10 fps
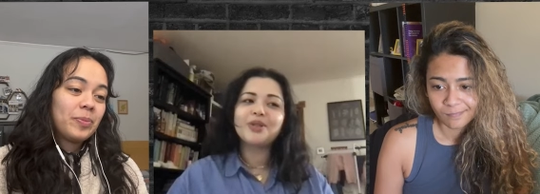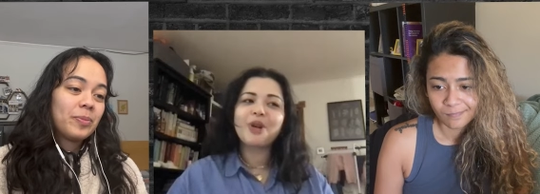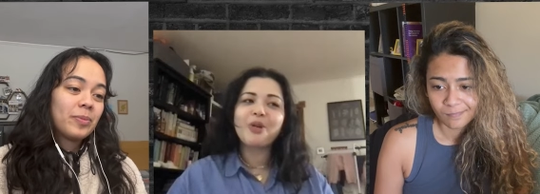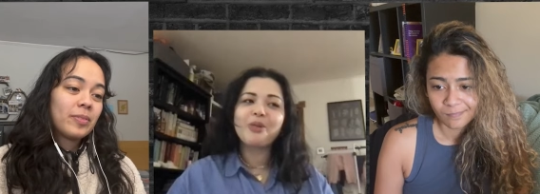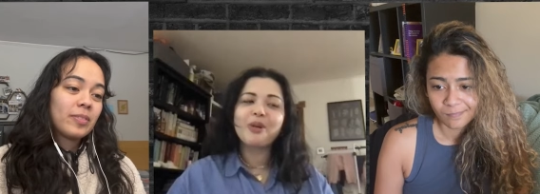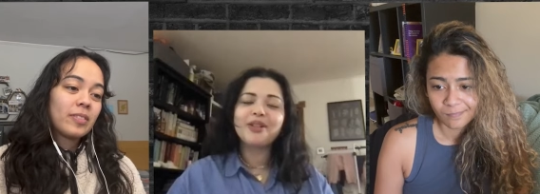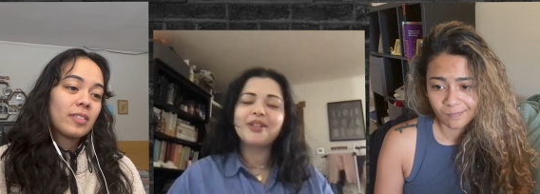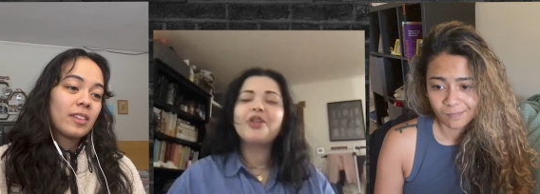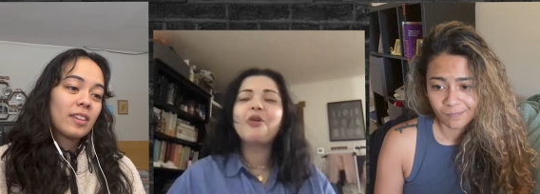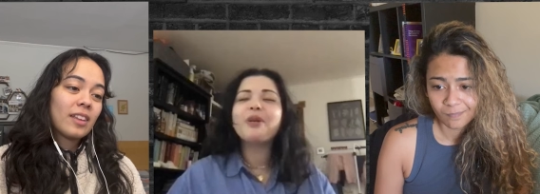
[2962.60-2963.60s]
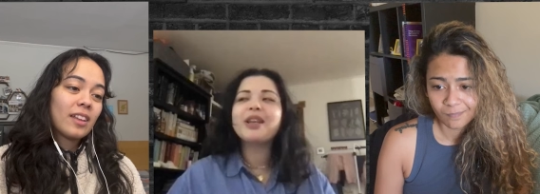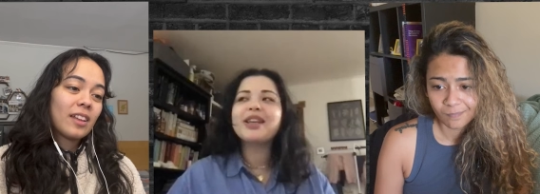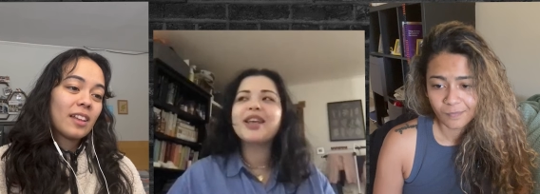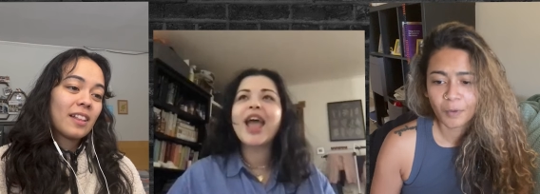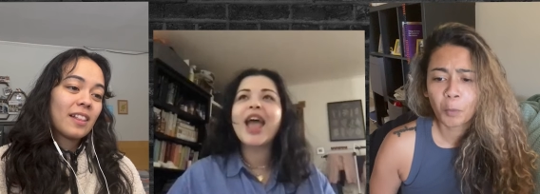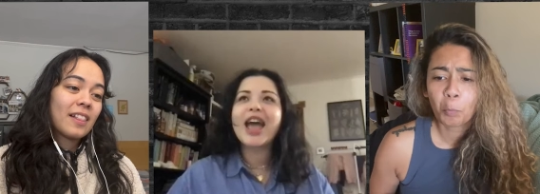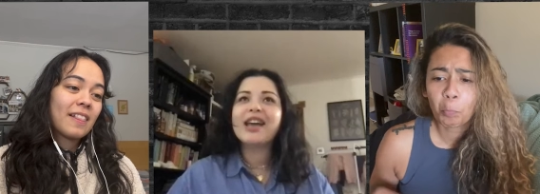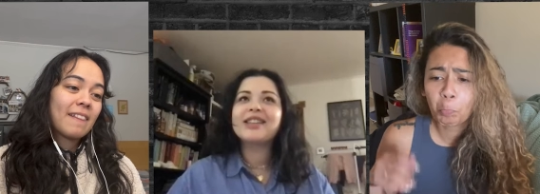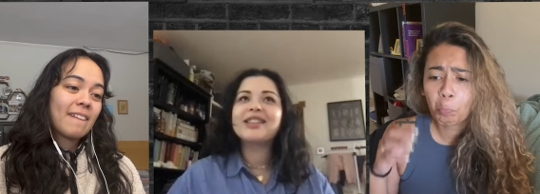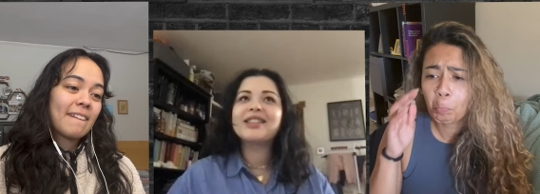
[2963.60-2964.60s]
Speaker 1: know about, nobody
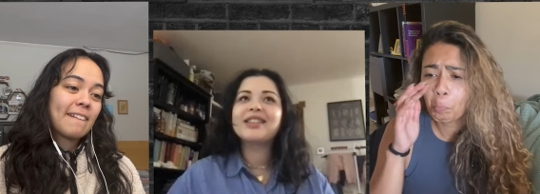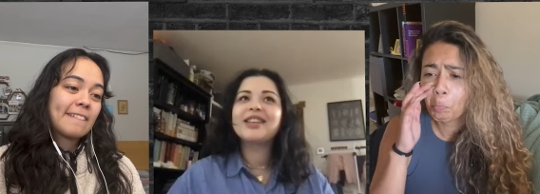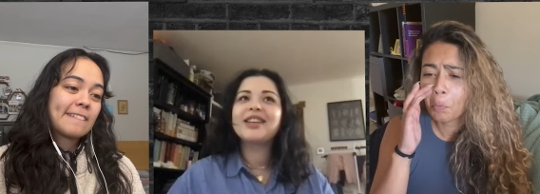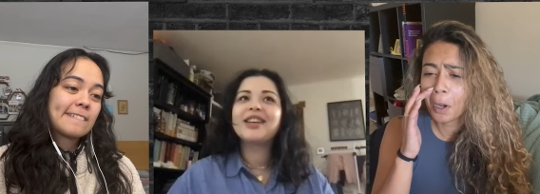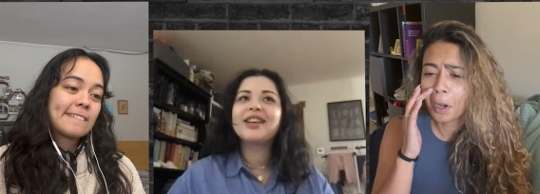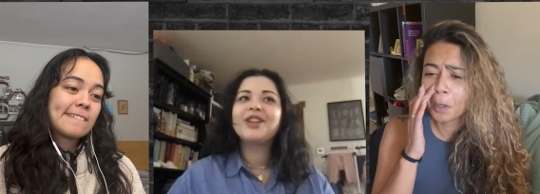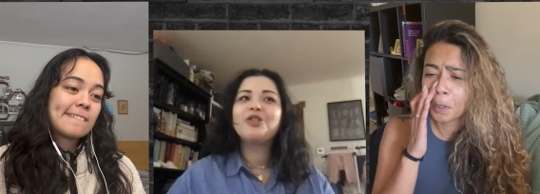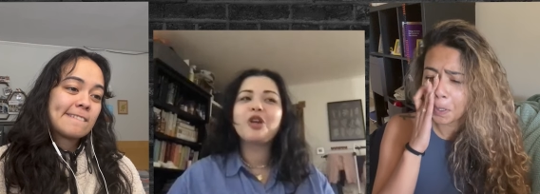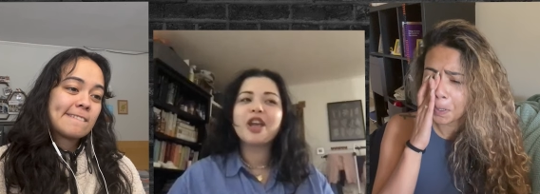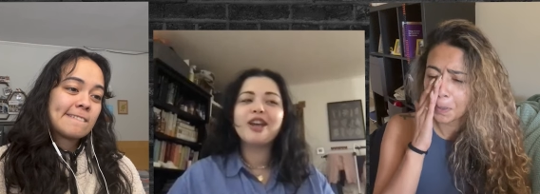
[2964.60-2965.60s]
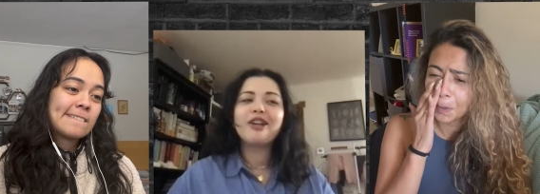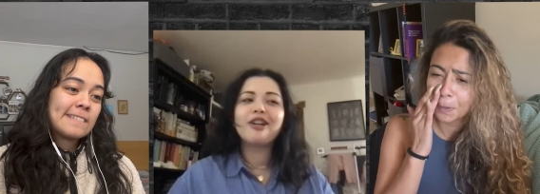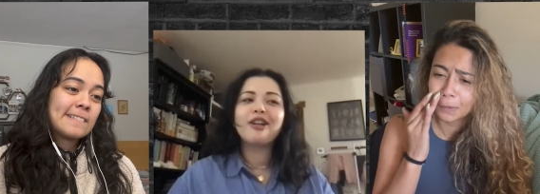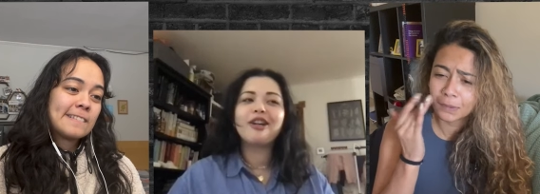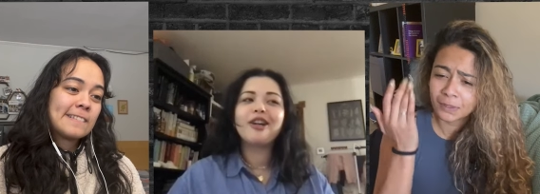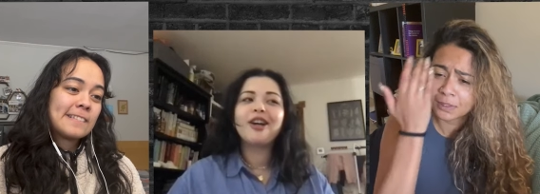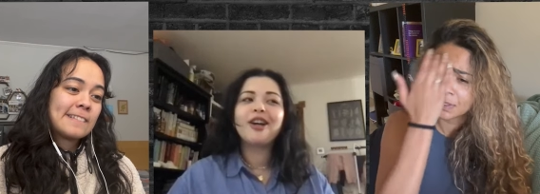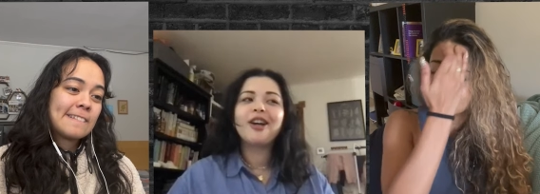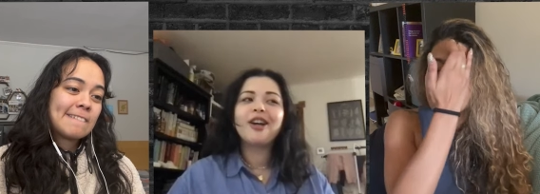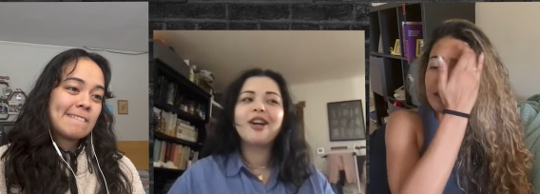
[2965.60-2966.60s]
cares oh. to hear
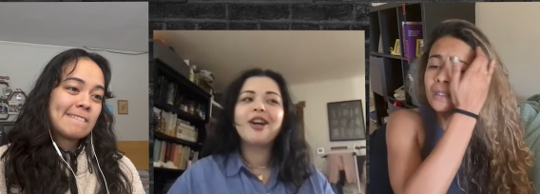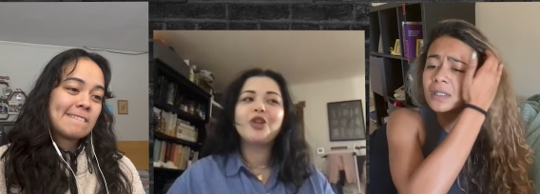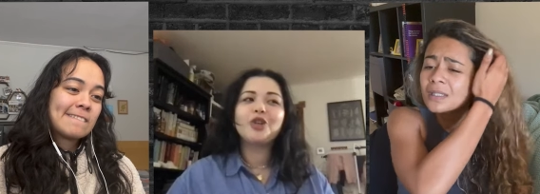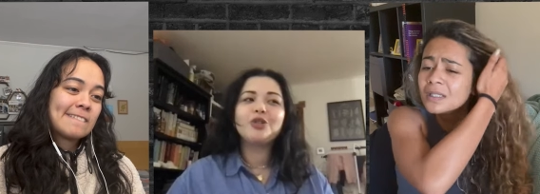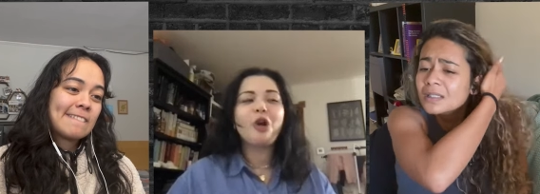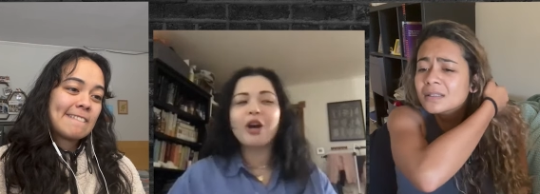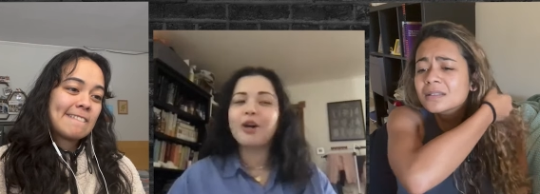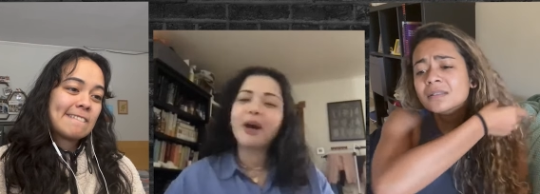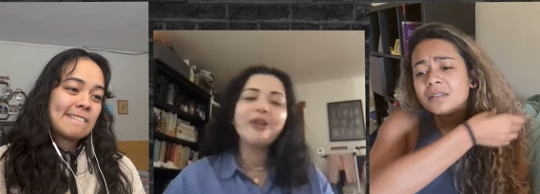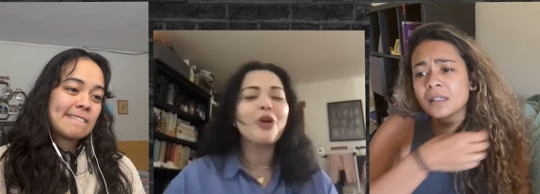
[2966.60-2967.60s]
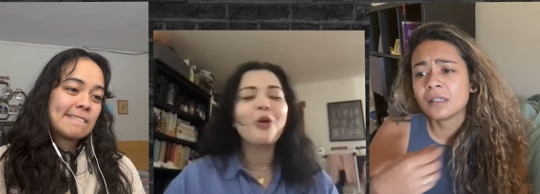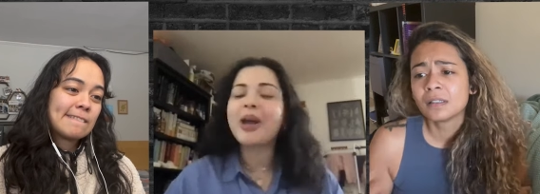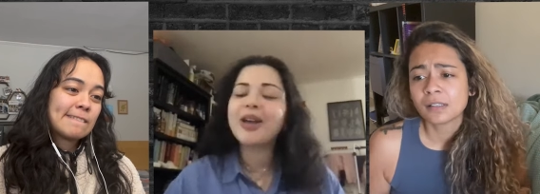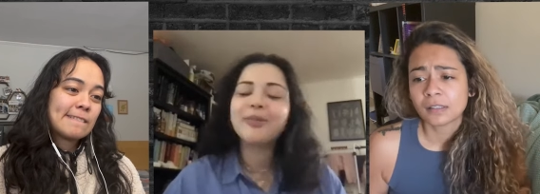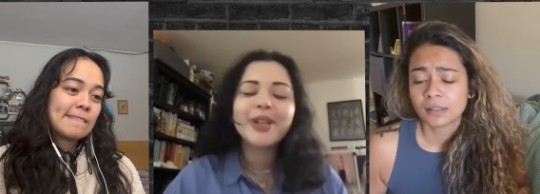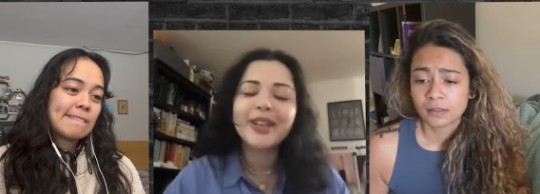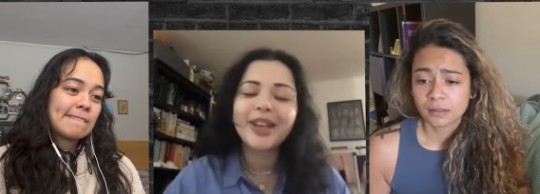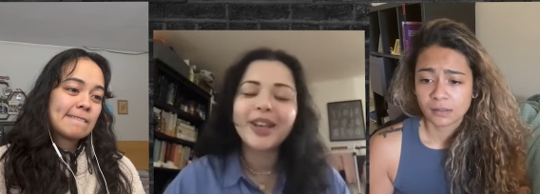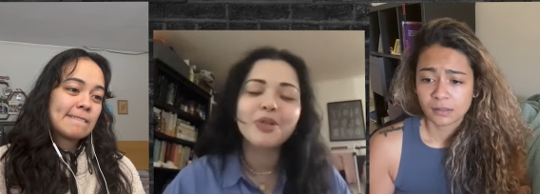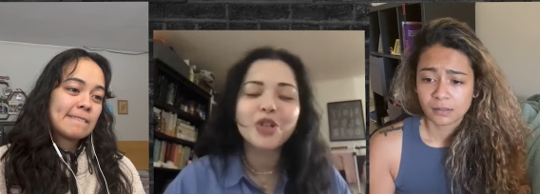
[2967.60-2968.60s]
you talk about your baby
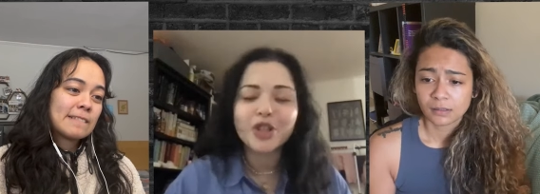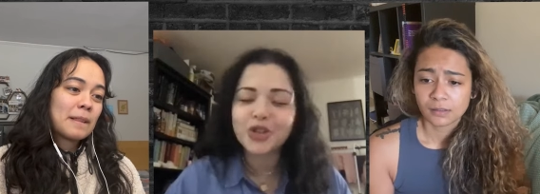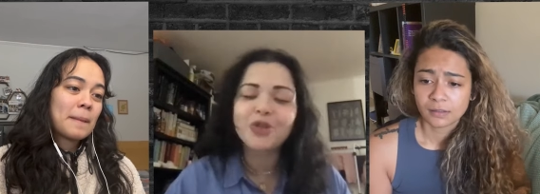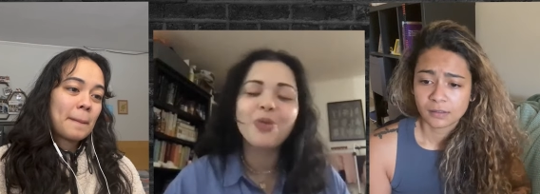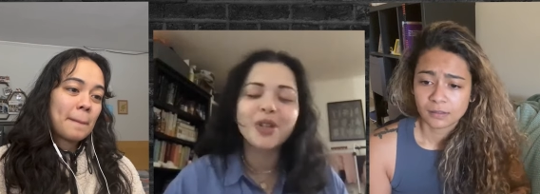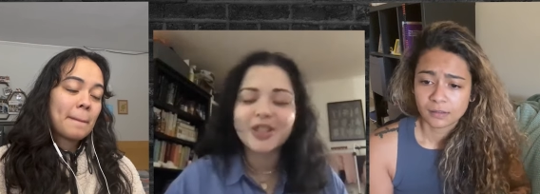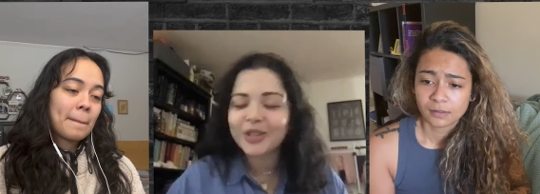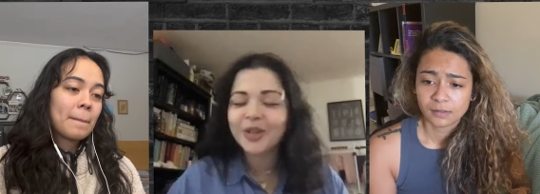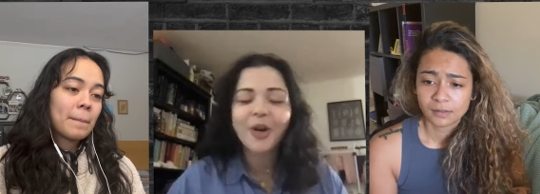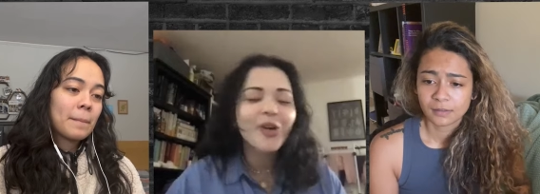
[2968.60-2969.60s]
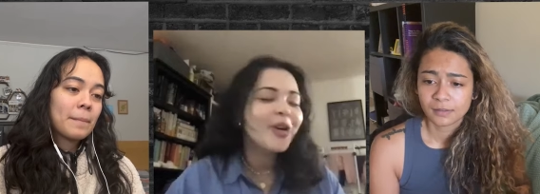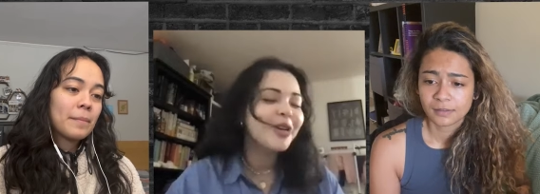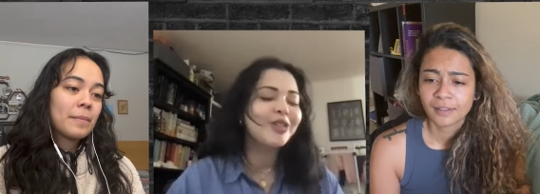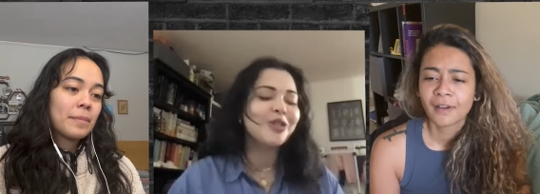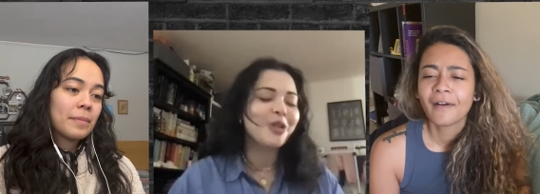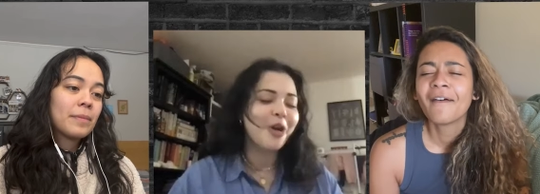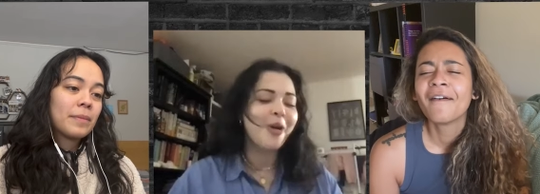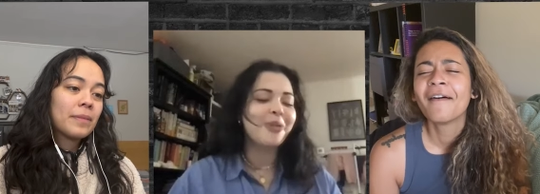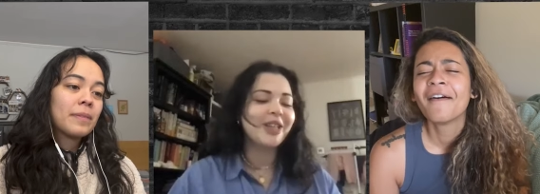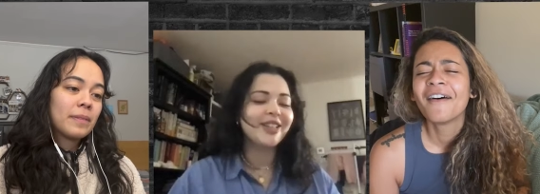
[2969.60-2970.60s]
as much as you want to talk. Do you know what I
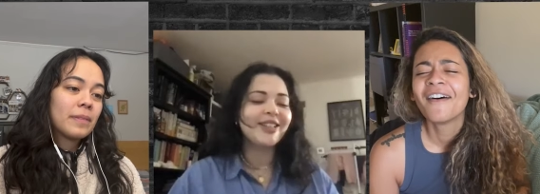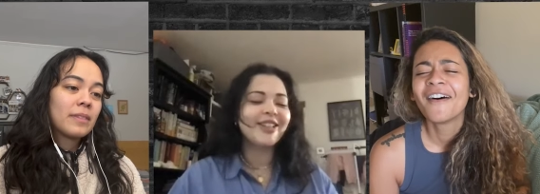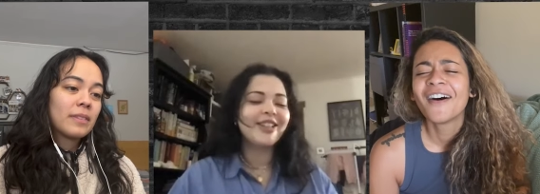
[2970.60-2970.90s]
mean?